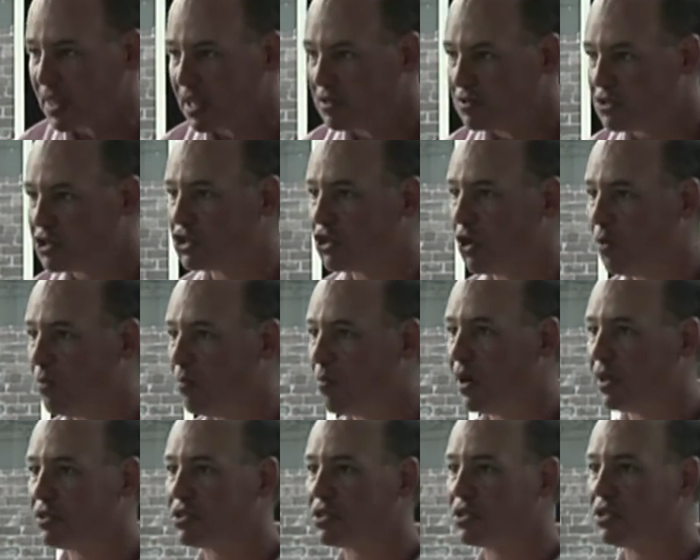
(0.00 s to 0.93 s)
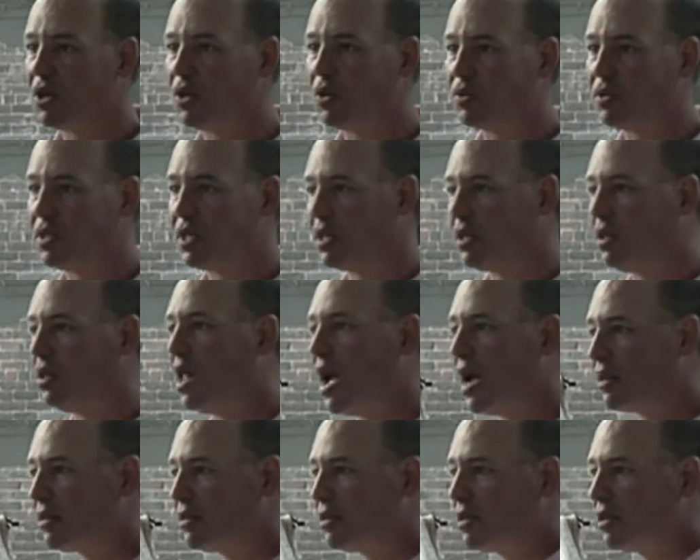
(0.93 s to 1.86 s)
So much so that a
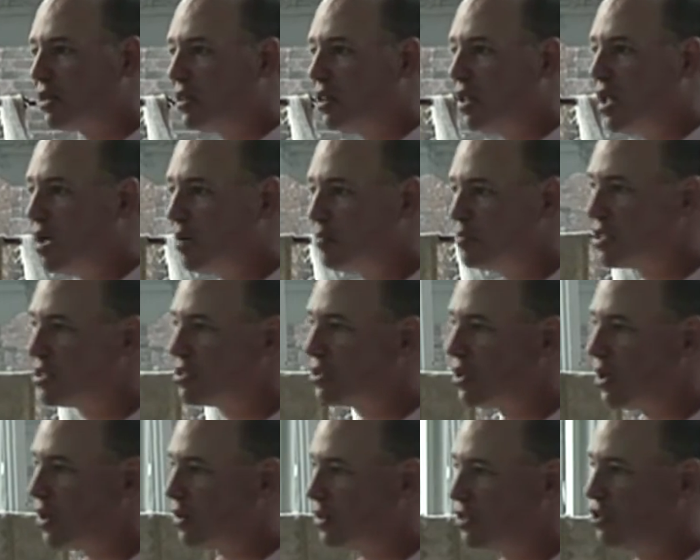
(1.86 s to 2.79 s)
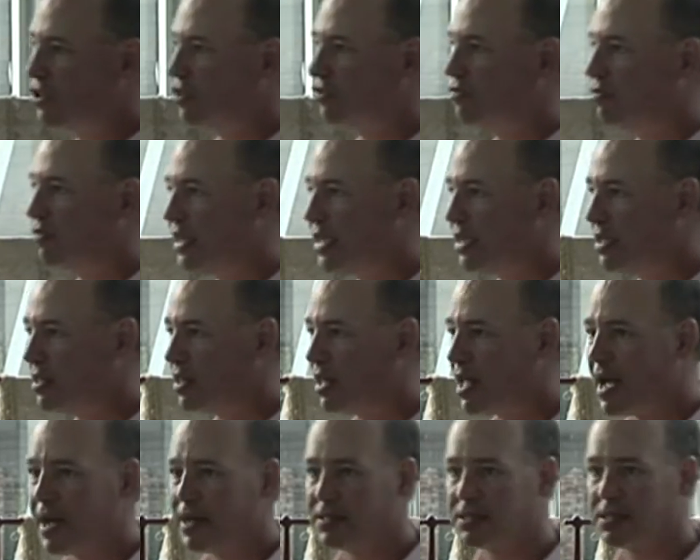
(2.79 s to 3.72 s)
lot of the clubs started to
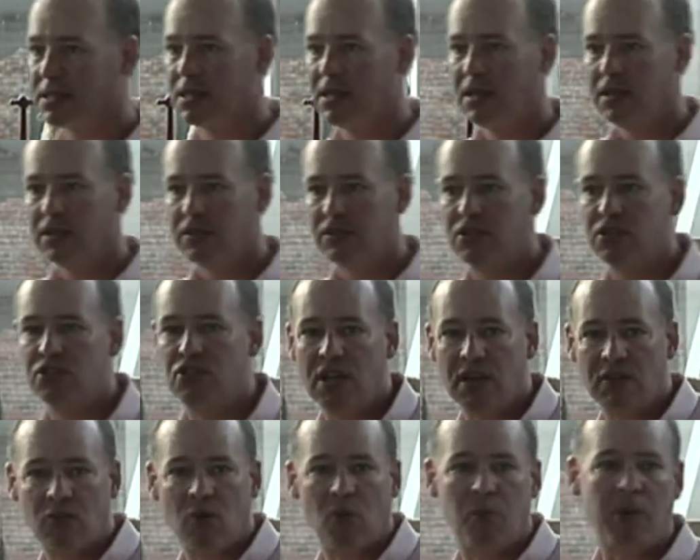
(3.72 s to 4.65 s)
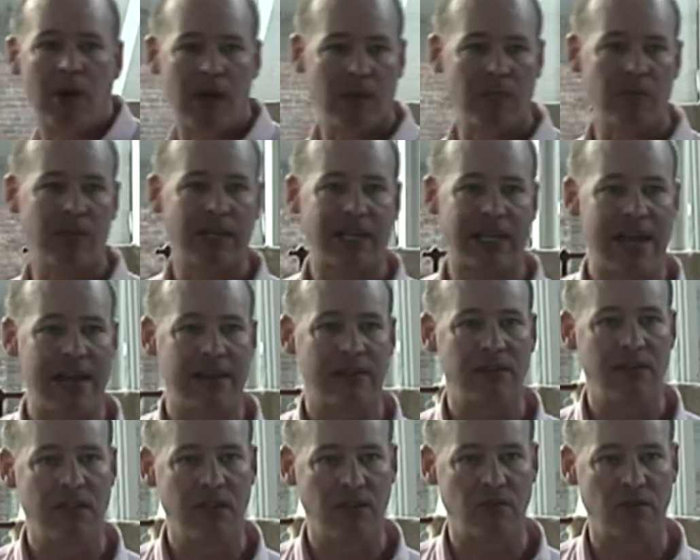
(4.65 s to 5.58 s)
realize the general public had
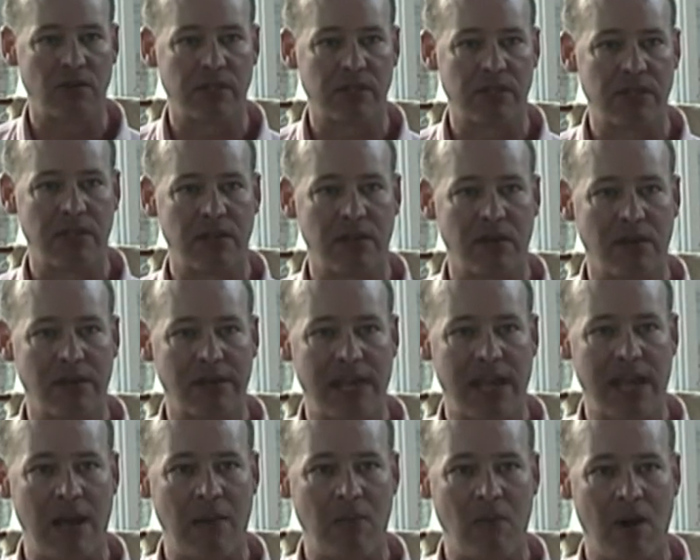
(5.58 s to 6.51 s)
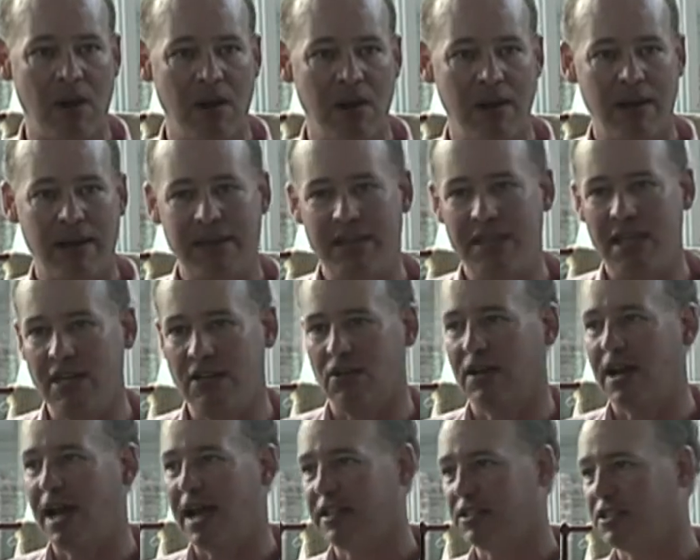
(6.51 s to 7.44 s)
an interest in their game and they
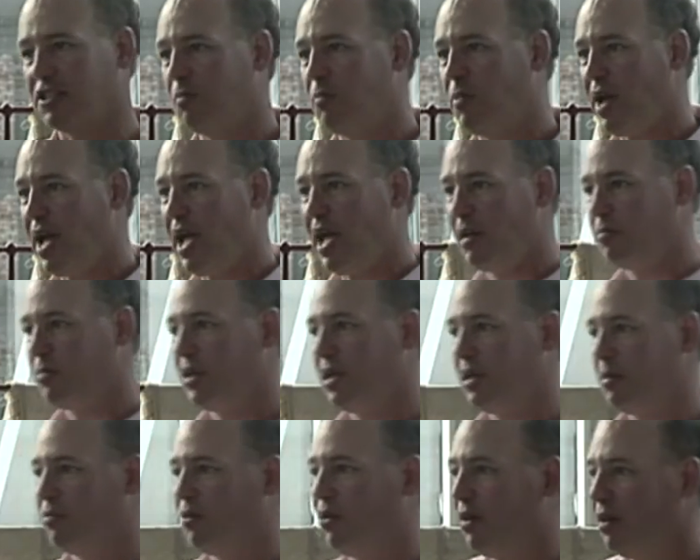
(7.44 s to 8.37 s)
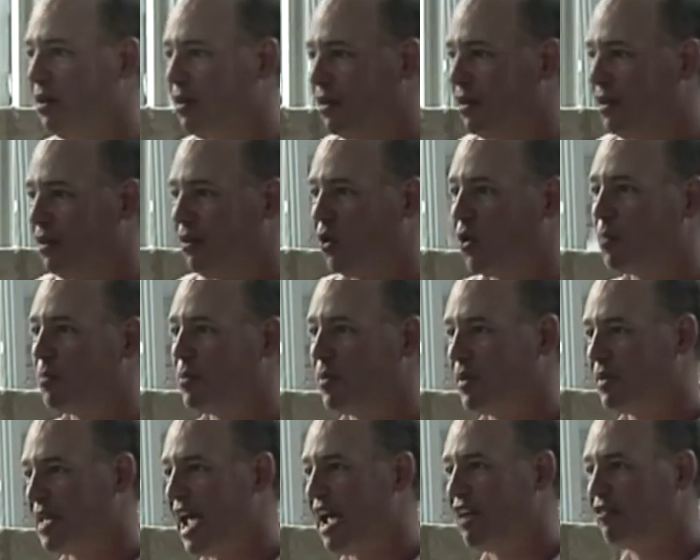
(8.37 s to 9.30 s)
could actually pay people or
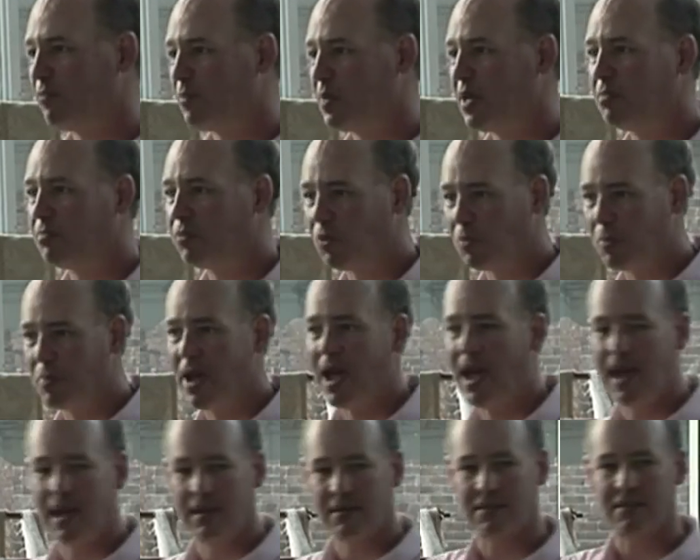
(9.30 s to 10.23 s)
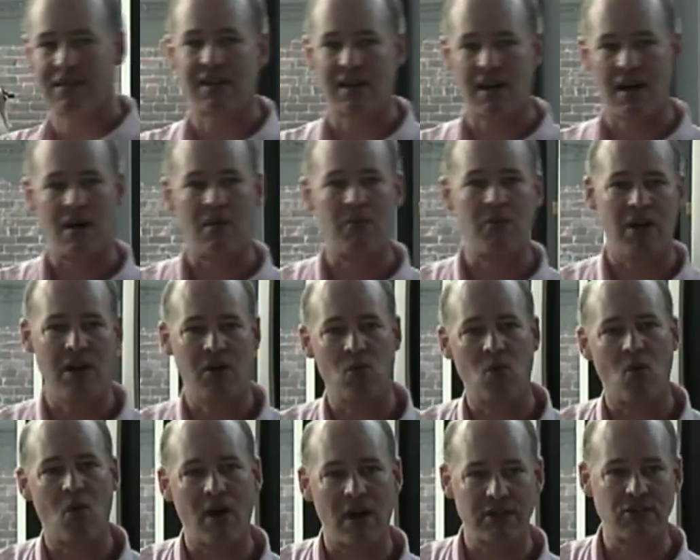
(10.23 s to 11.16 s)
have people pay to come
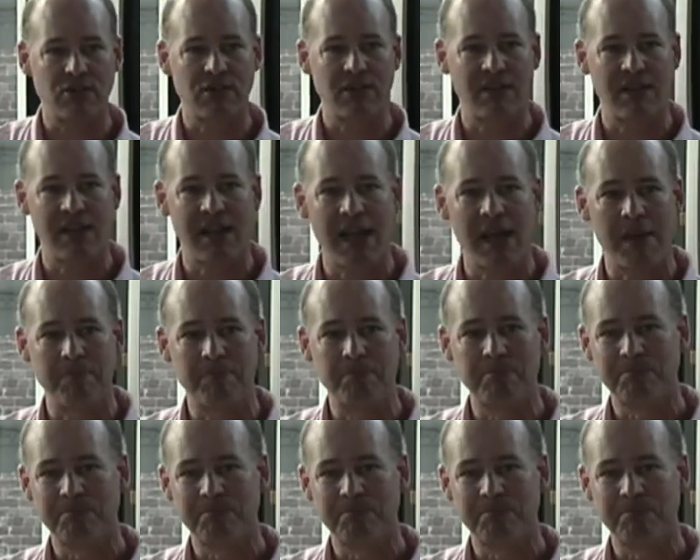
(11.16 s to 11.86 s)
and watch the game.